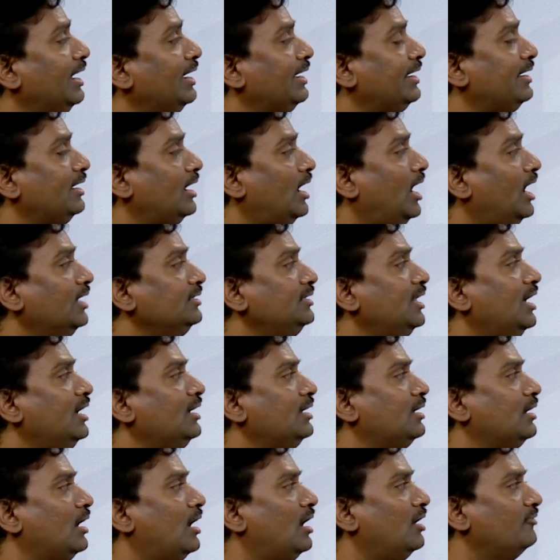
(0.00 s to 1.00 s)
draw the
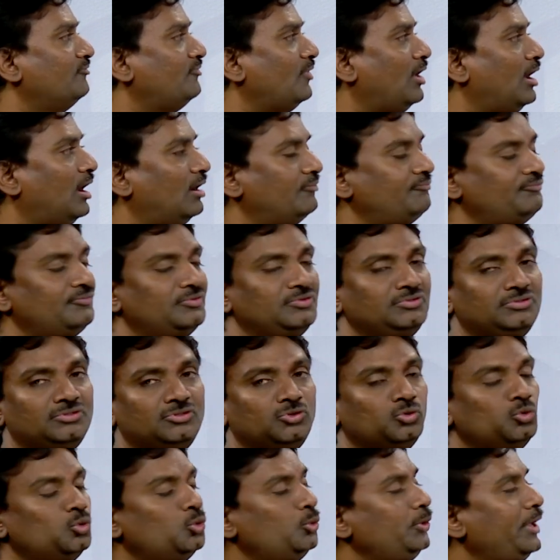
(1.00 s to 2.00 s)
graph of
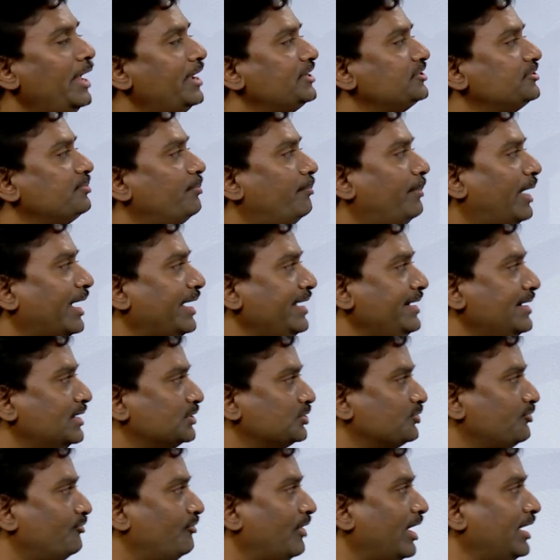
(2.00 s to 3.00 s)
2x
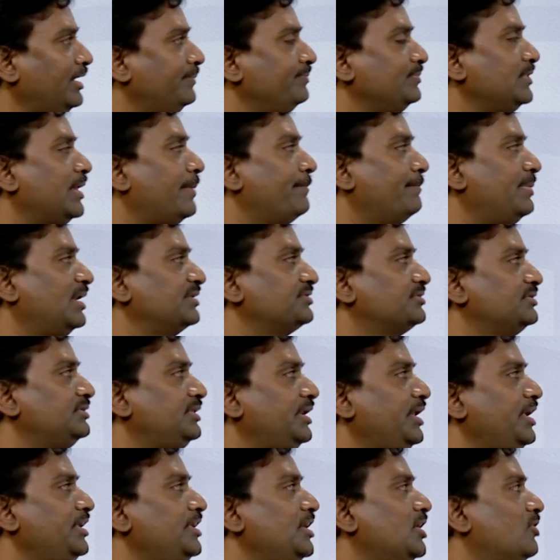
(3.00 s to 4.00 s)
minus y plus
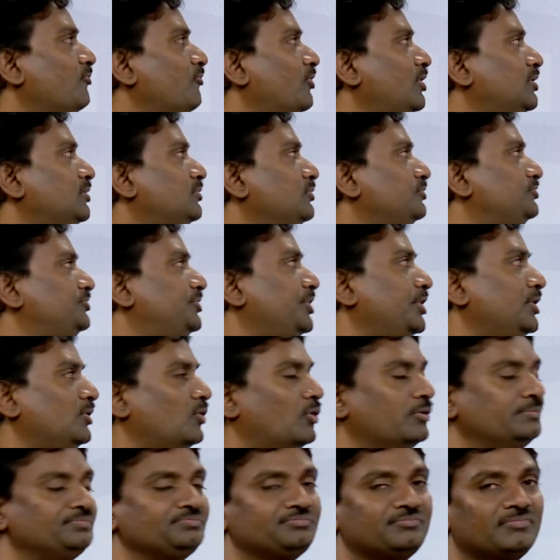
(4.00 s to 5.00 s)
3 equal to
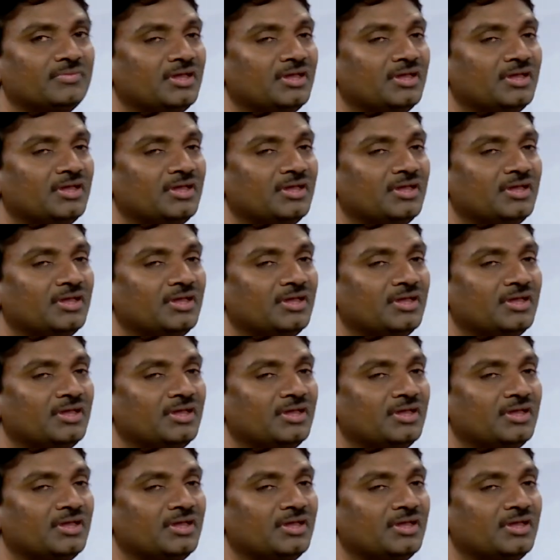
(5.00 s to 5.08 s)
0.